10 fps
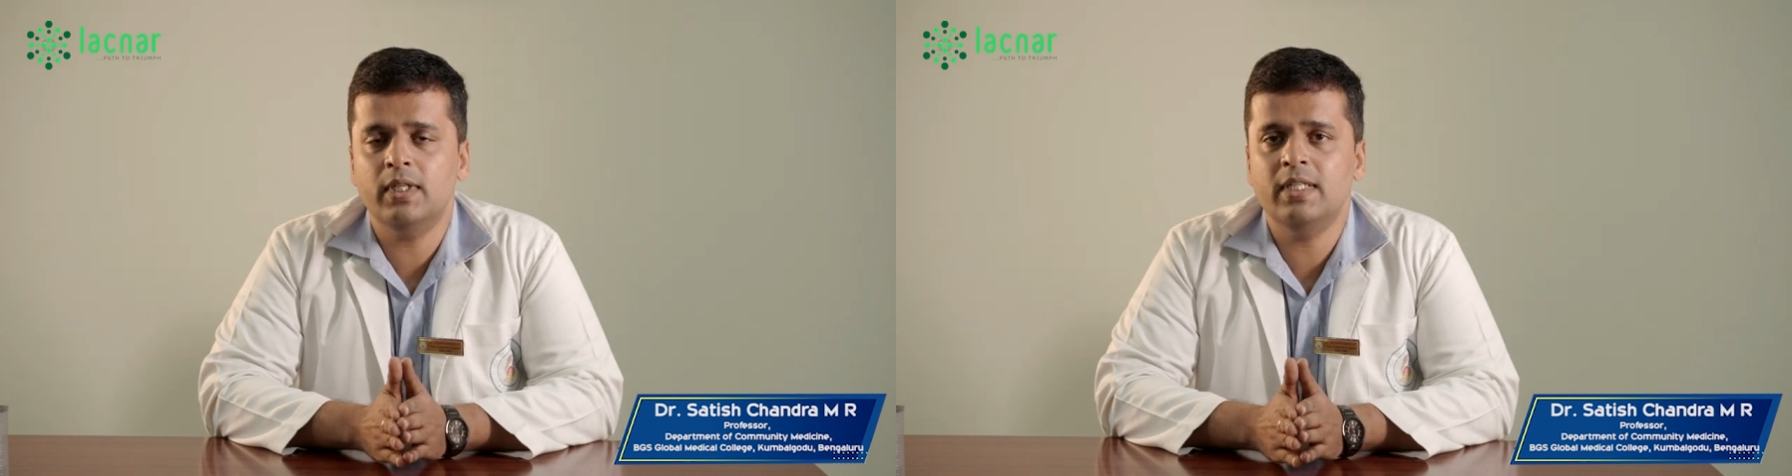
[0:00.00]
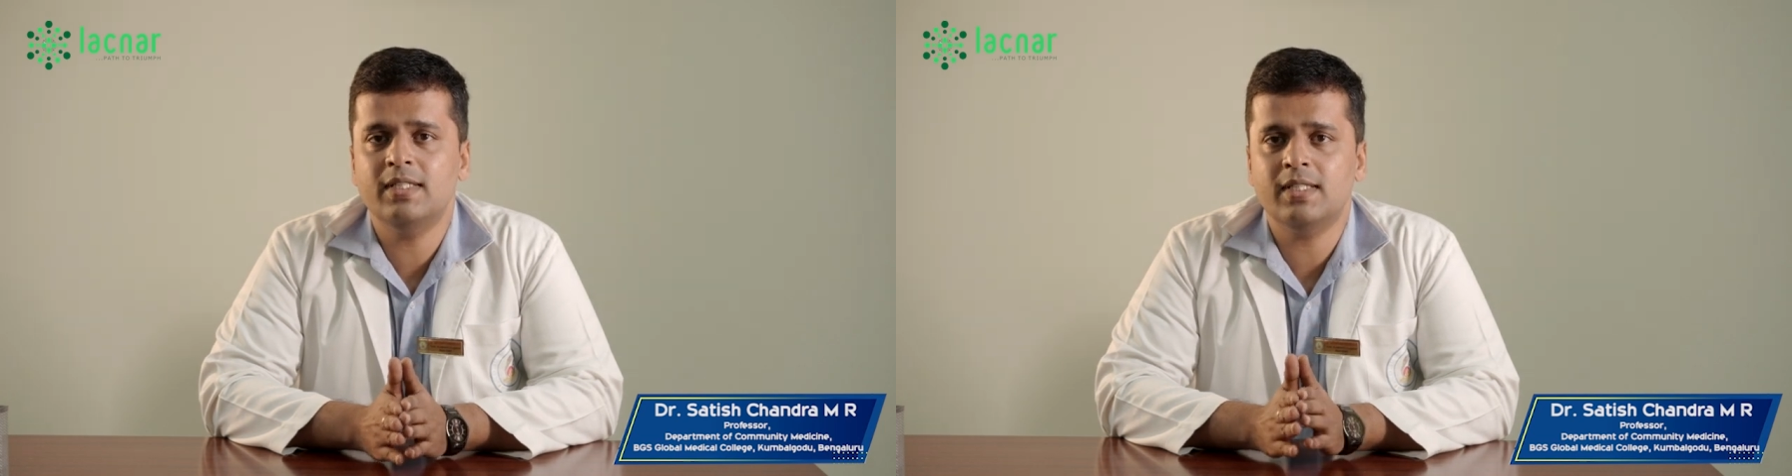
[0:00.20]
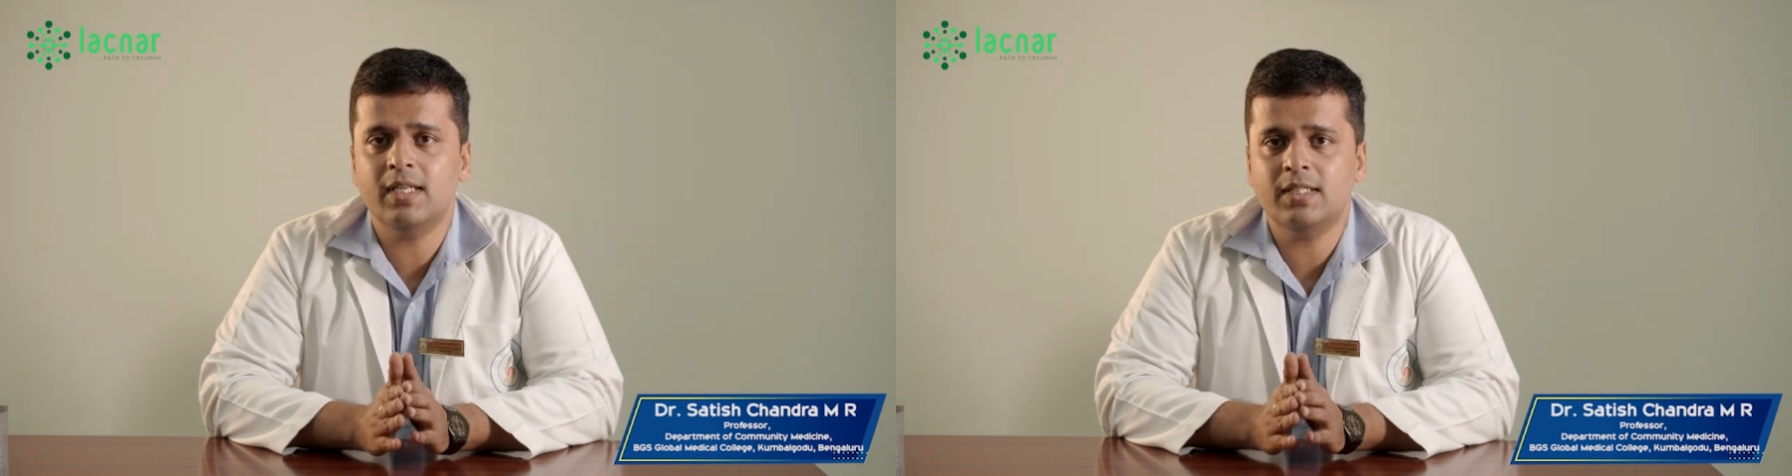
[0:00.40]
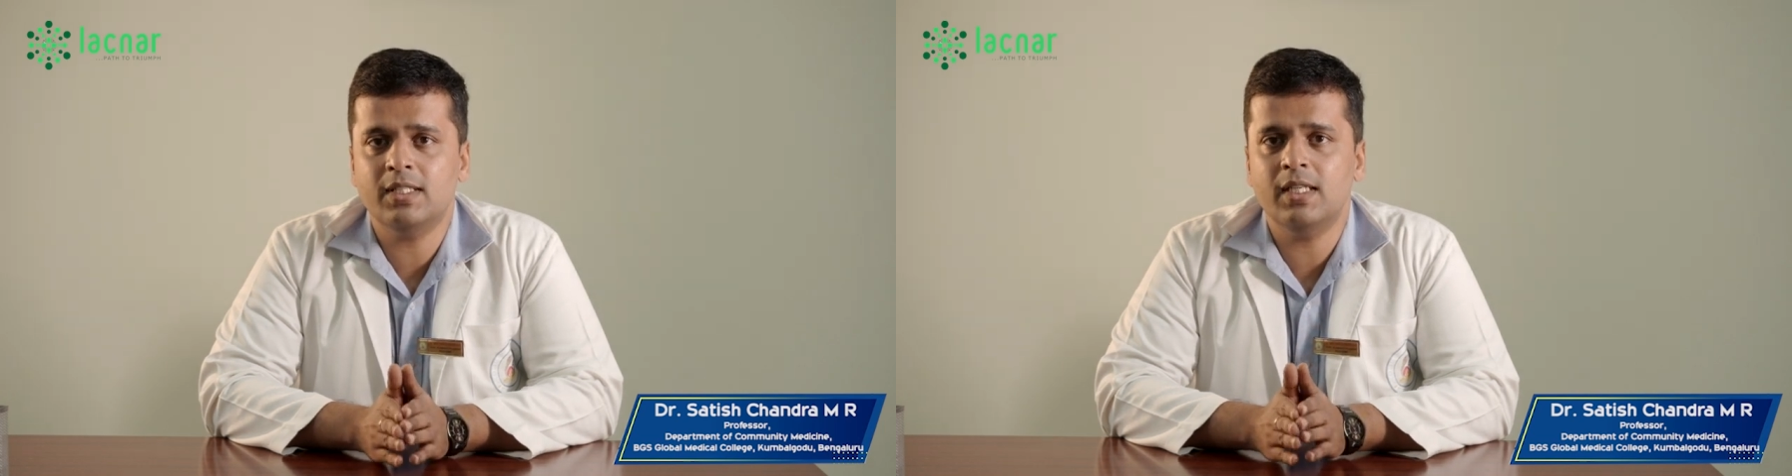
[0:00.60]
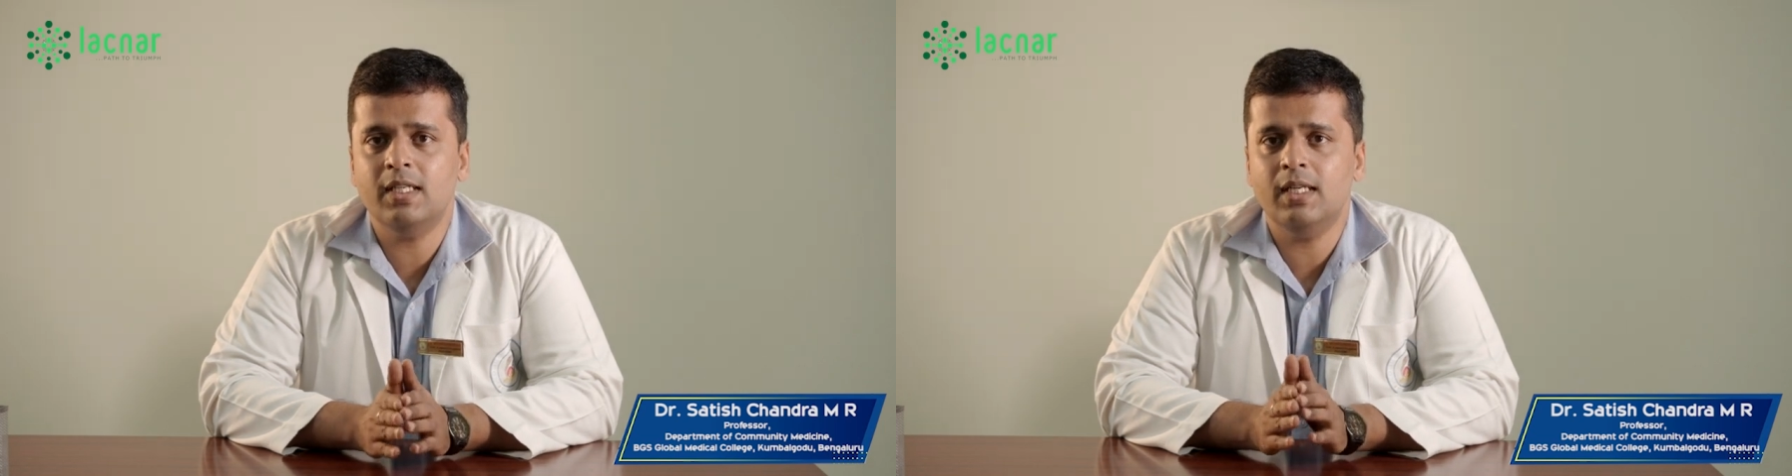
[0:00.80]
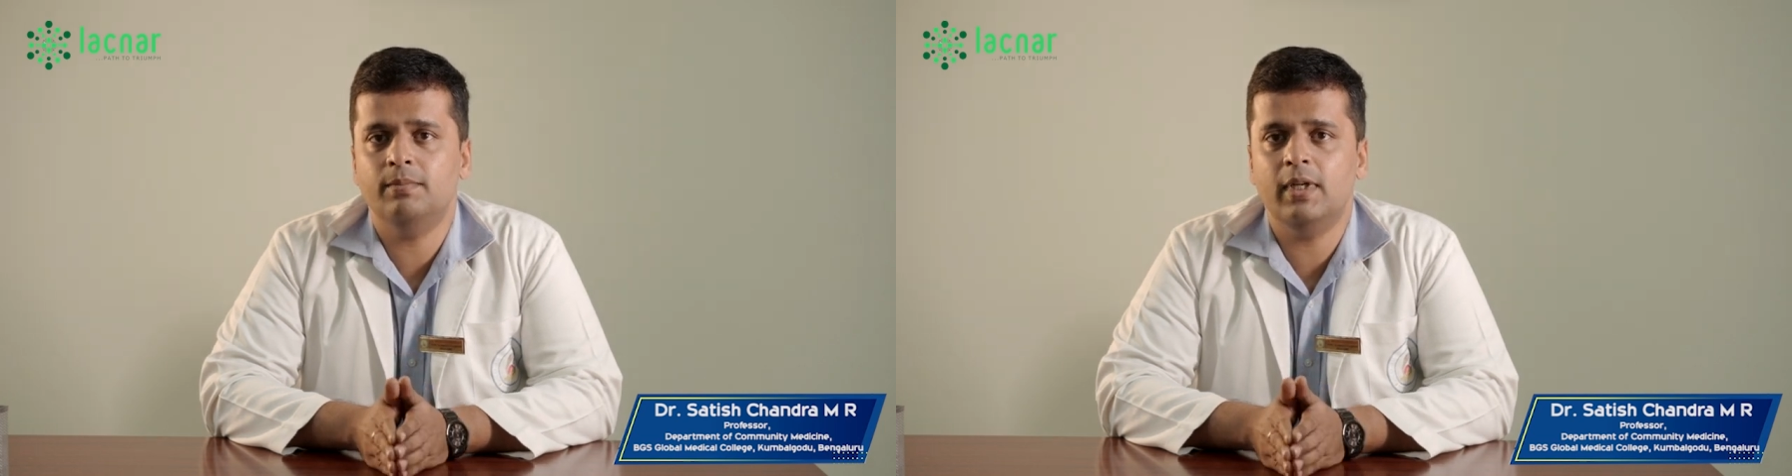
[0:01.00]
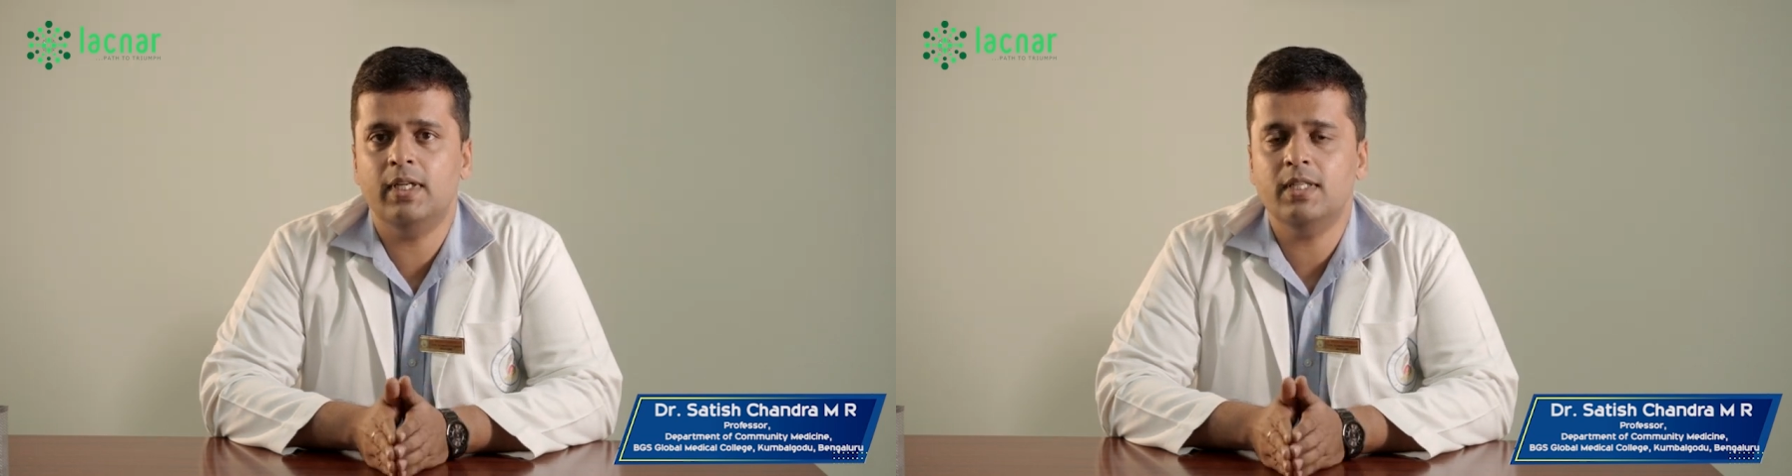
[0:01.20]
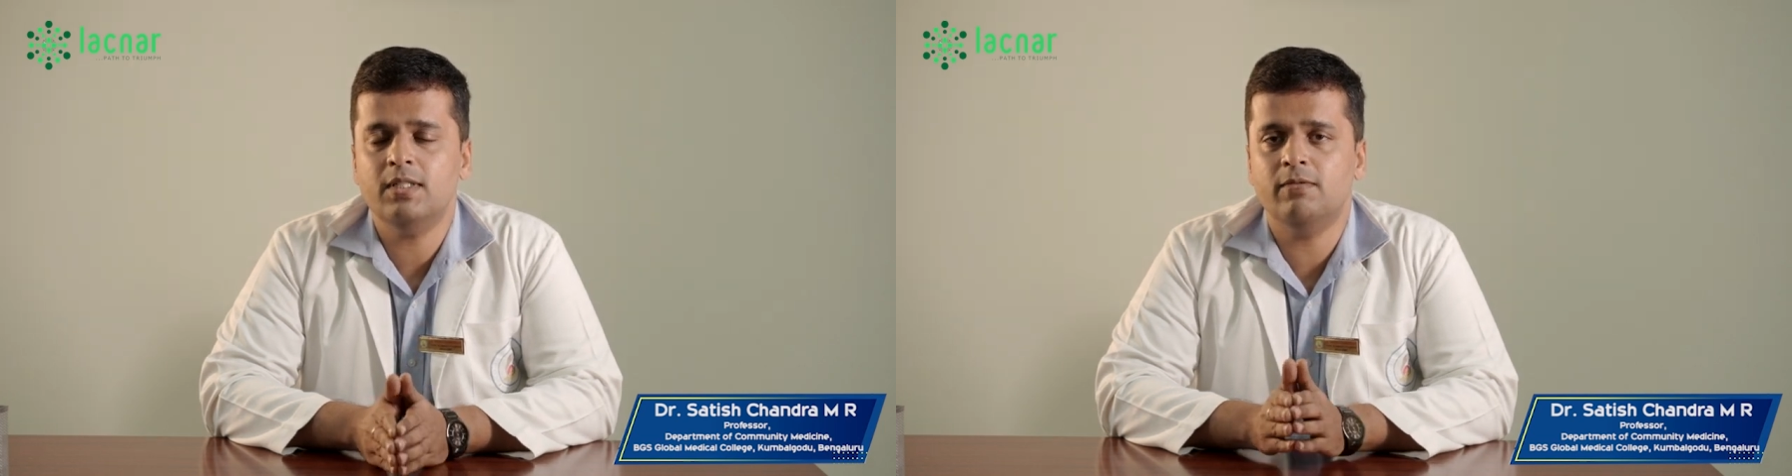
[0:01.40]
in such a
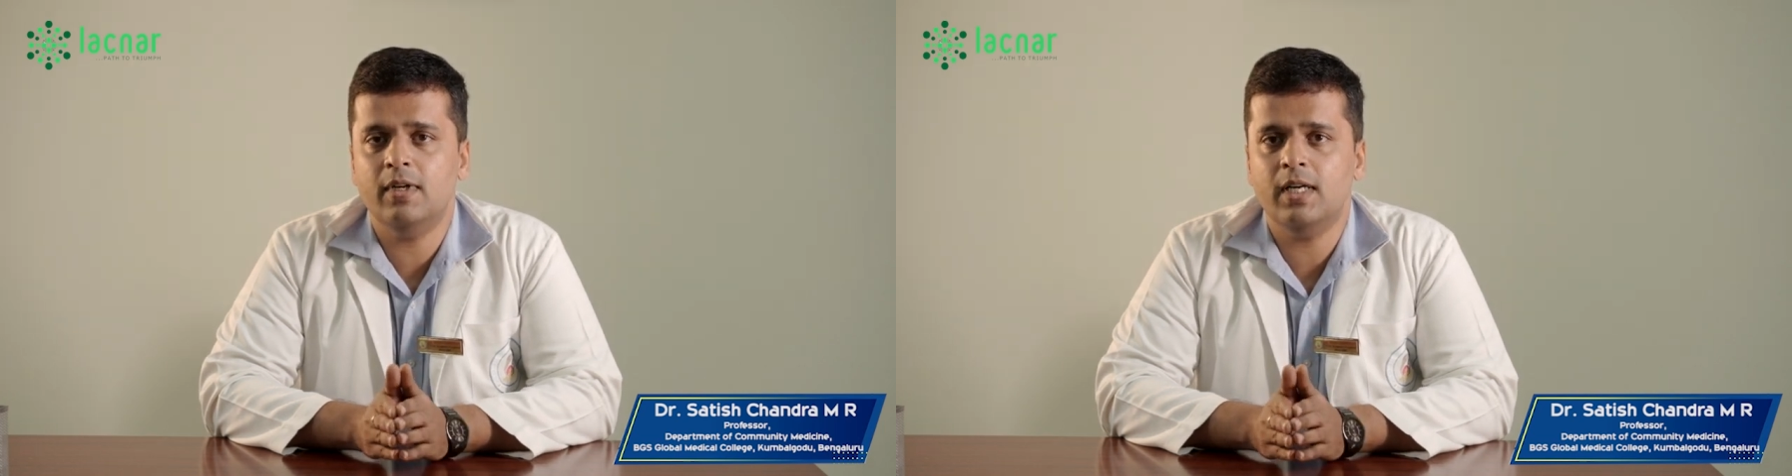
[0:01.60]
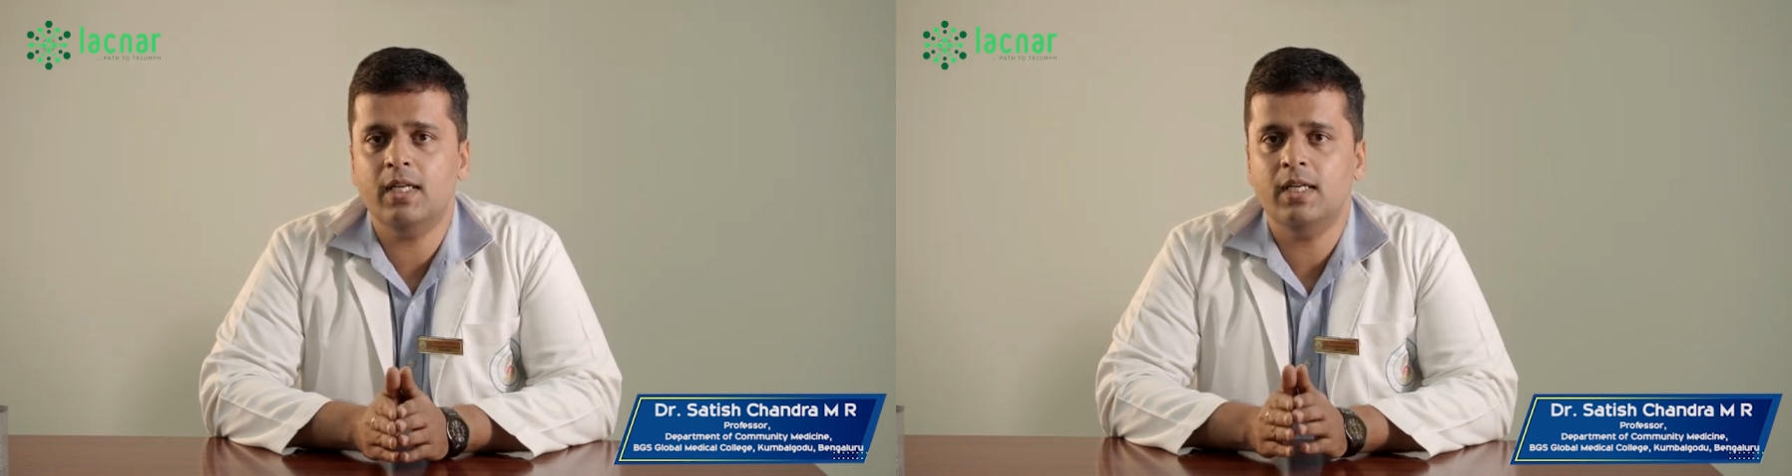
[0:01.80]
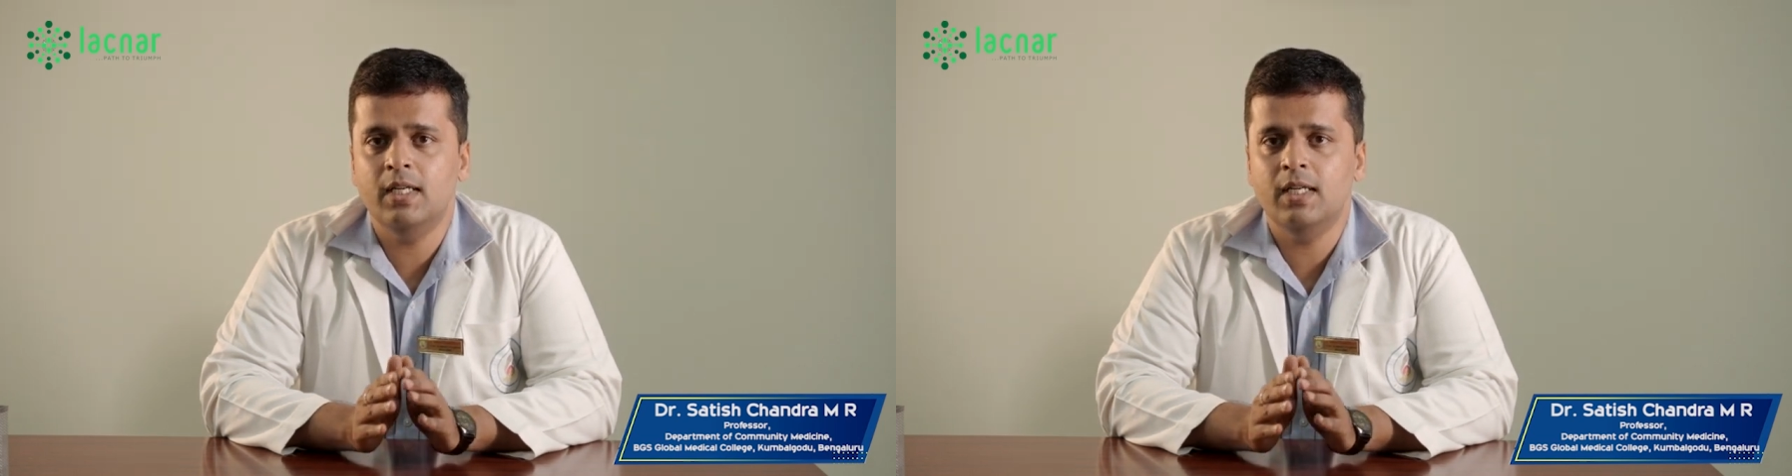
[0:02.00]
place where